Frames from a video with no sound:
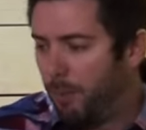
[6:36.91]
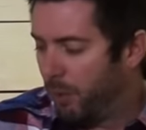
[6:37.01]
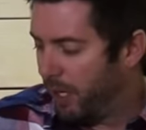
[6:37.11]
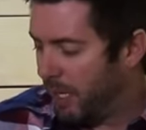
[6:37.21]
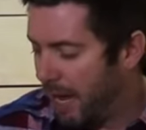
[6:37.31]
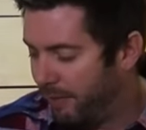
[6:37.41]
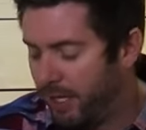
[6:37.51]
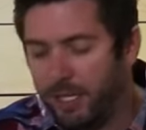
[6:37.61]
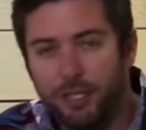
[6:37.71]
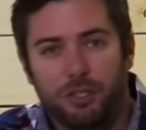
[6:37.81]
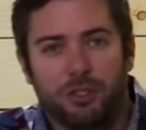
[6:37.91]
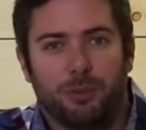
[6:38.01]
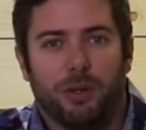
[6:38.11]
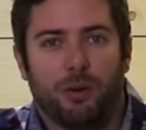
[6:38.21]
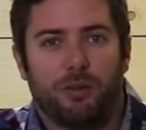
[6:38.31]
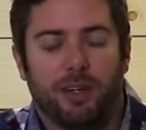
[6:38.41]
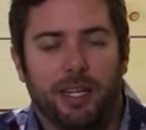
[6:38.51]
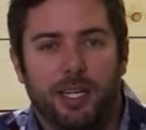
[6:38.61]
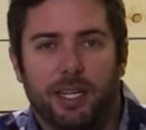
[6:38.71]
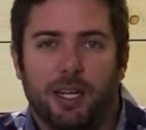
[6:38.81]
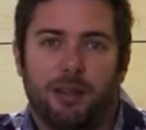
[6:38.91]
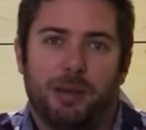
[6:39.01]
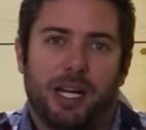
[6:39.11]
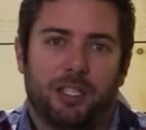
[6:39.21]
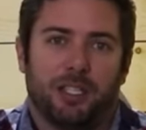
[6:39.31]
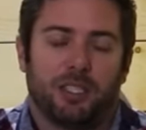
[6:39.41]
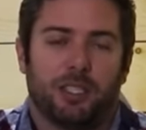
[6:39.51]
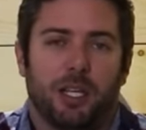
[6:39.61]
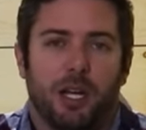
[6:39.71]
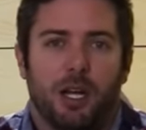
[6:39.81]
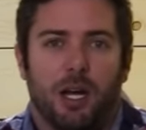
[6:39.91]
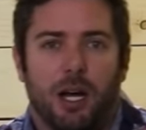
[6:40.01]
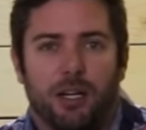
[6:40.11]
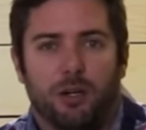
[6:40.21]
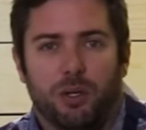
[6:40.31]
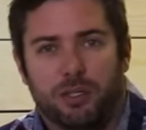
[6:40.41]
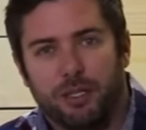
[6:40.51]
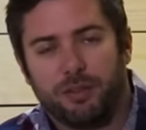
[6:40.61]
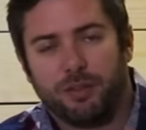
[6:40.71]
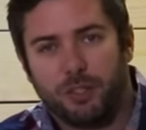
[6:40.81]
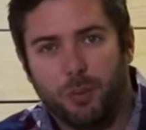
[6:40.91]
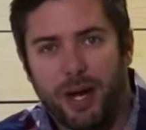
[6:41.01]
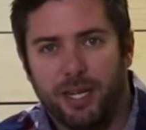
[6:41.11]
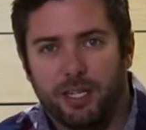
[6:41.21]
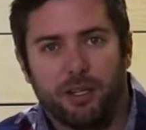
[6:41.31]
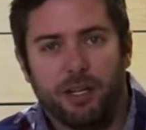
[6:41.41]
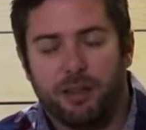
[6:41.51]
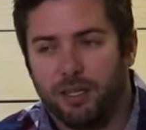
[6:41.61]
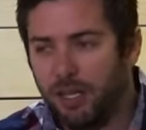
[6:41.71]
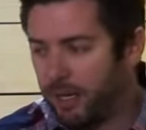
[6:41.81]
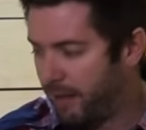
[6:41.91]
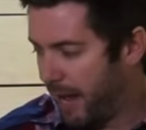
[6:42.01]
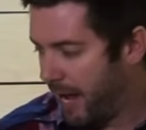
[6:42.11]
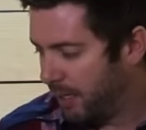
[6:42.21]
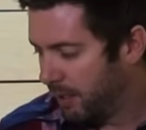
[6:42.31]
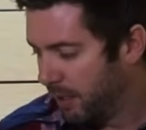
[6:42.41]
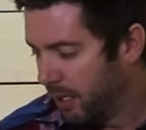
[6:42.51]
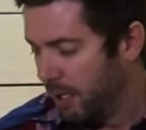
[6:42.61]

we didn't have any issues with overheating on the mattress, no excessive sweating or anything like that.